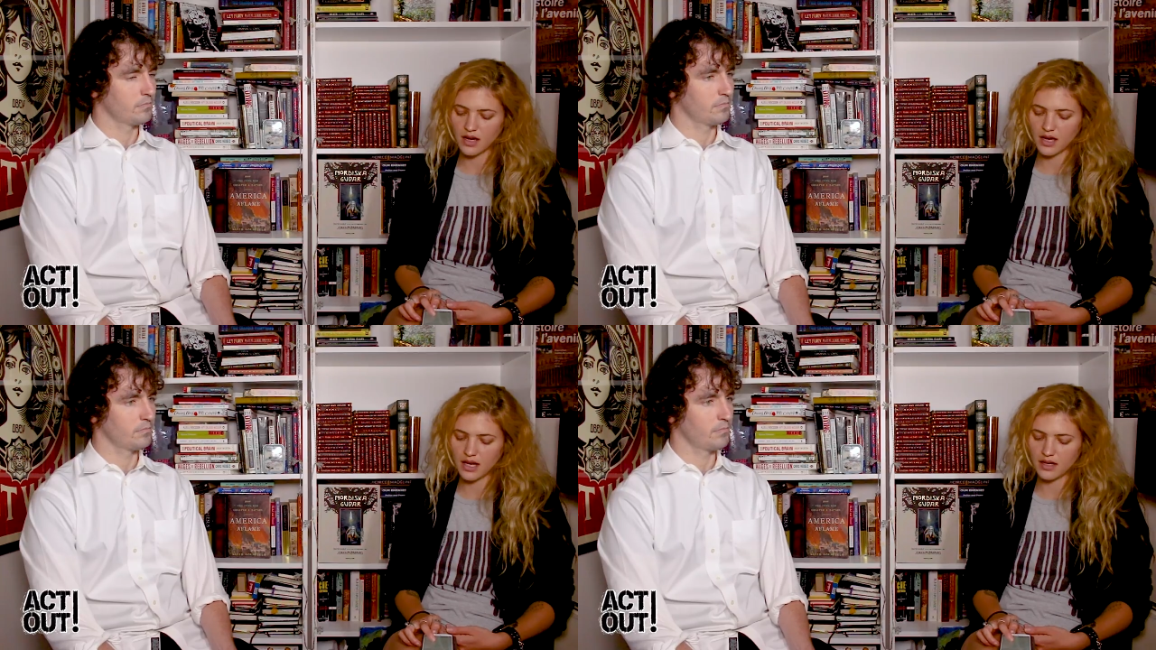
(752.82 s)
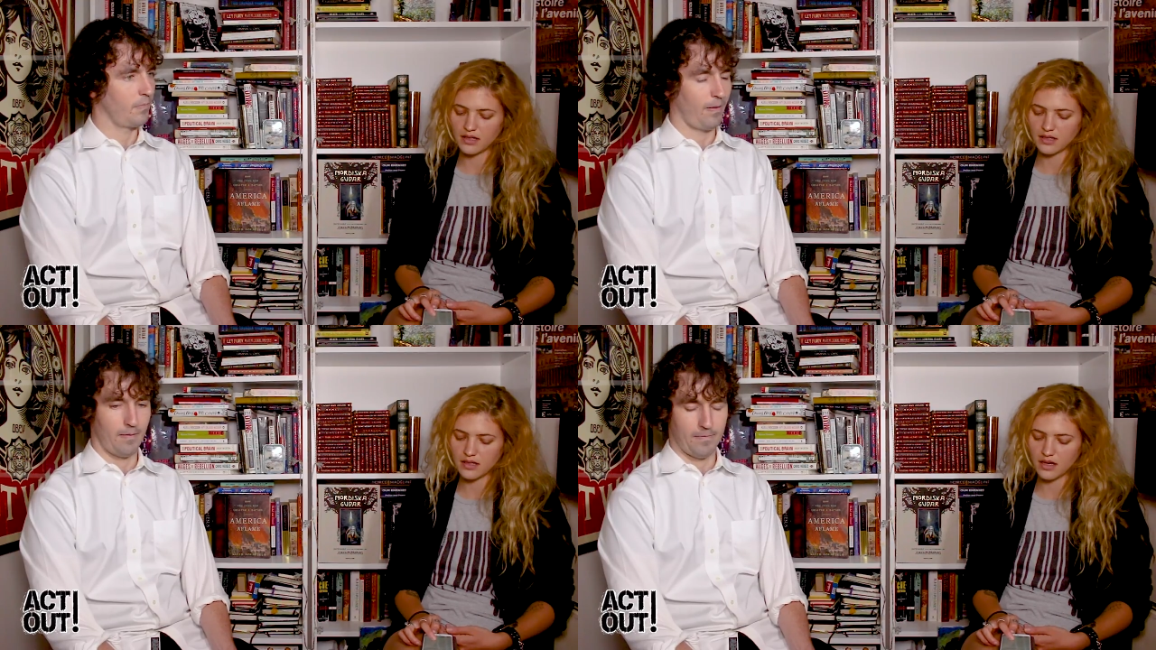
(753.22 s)
Speaker 1: uh,
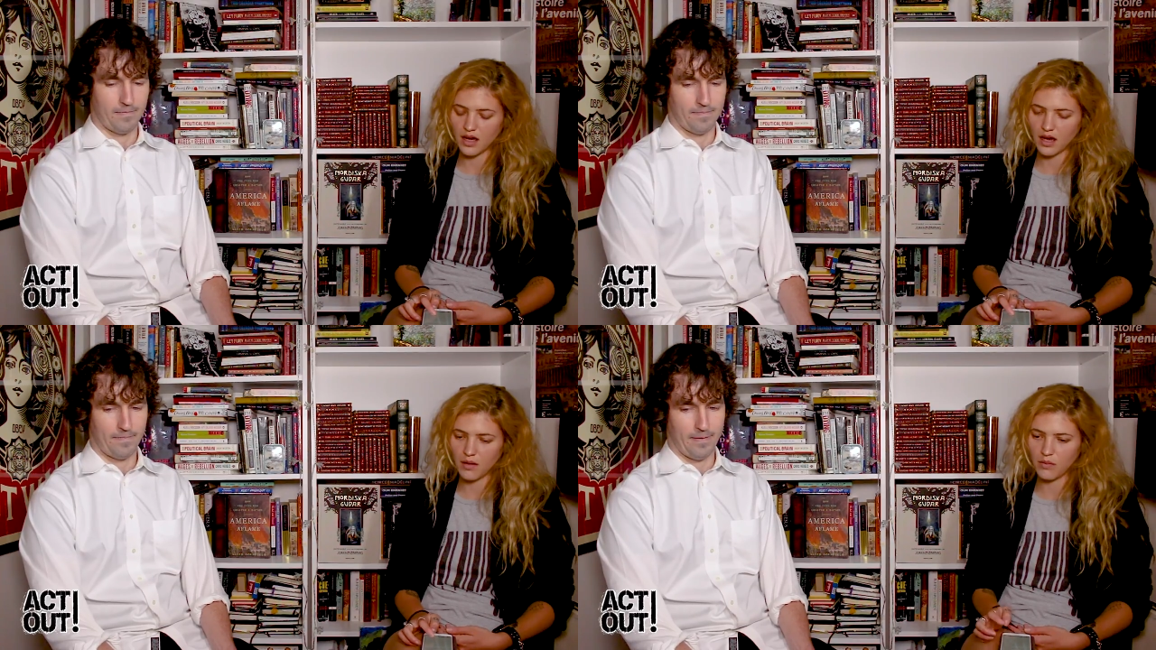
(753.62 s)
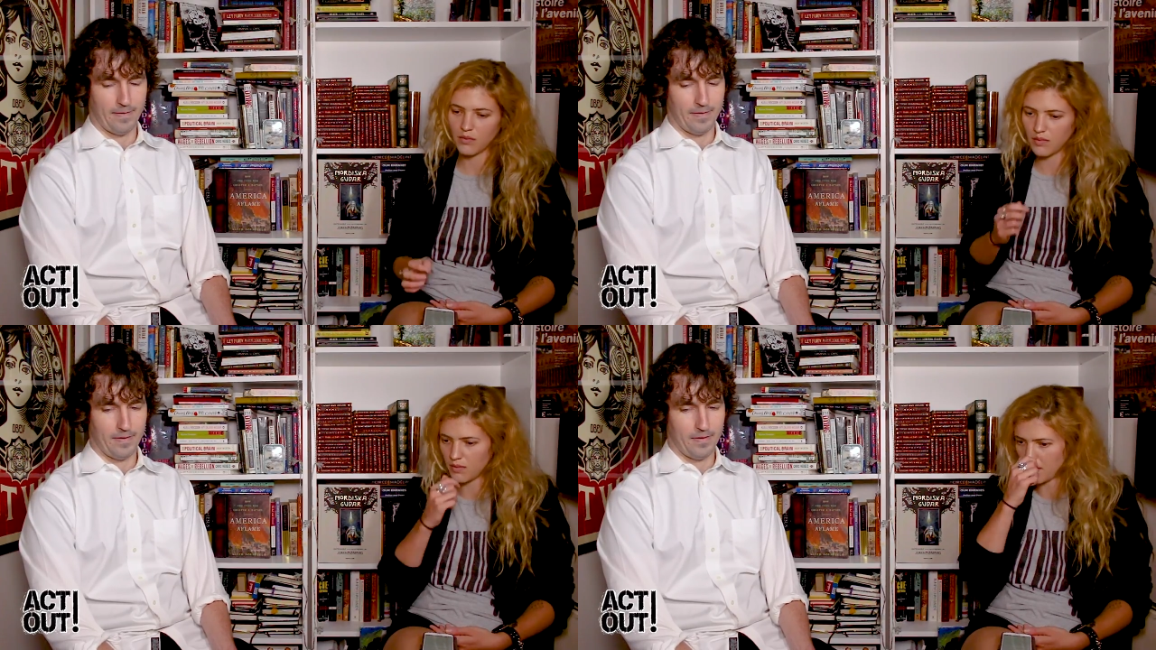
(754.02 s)
and
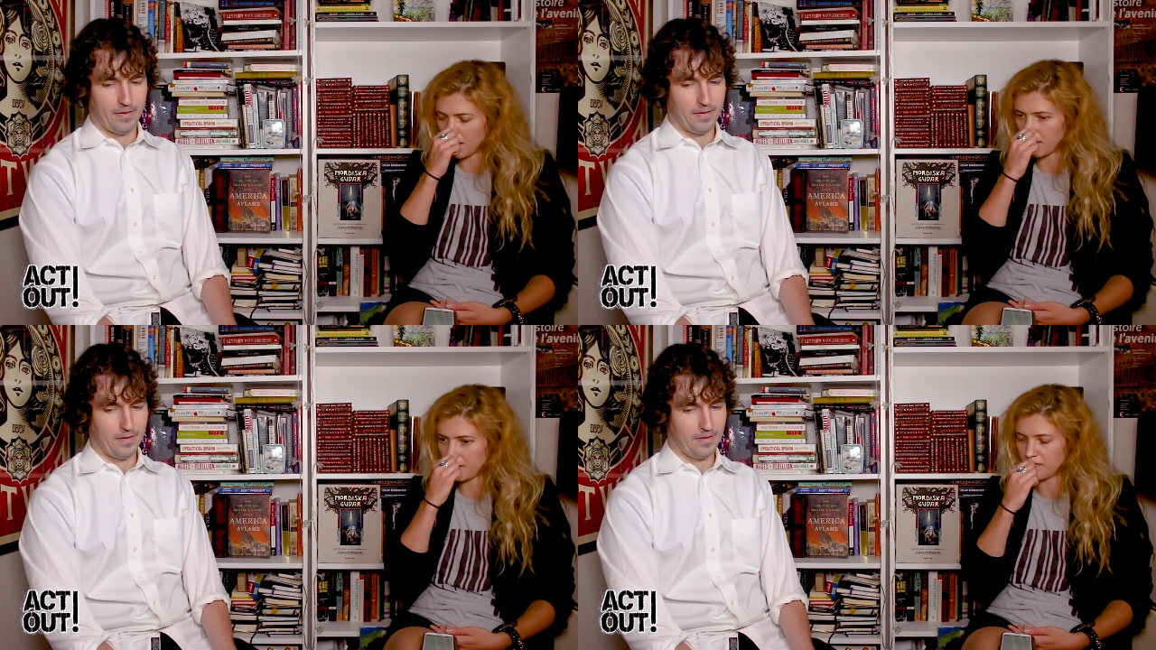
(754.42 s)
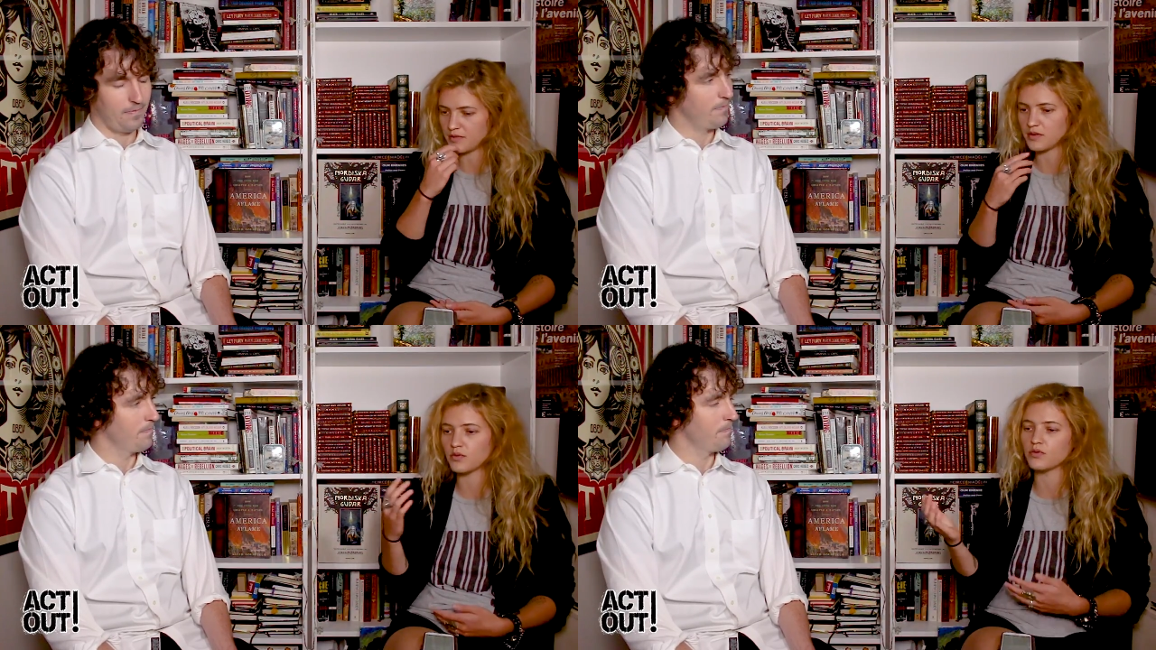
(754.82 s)
um,
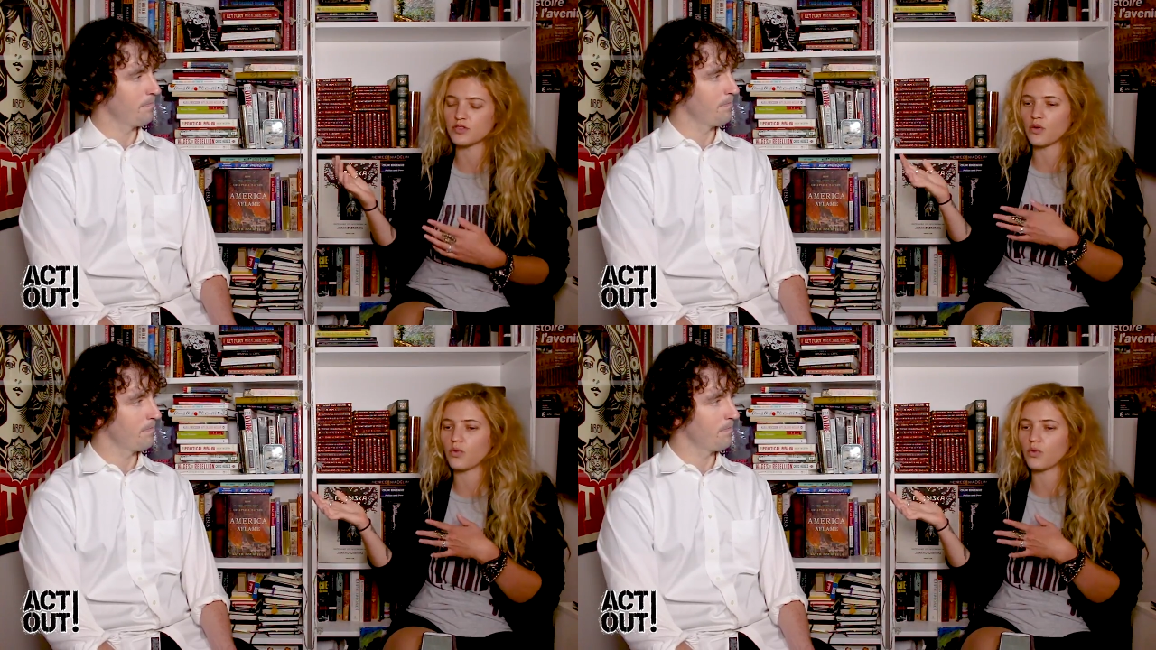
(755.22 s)
so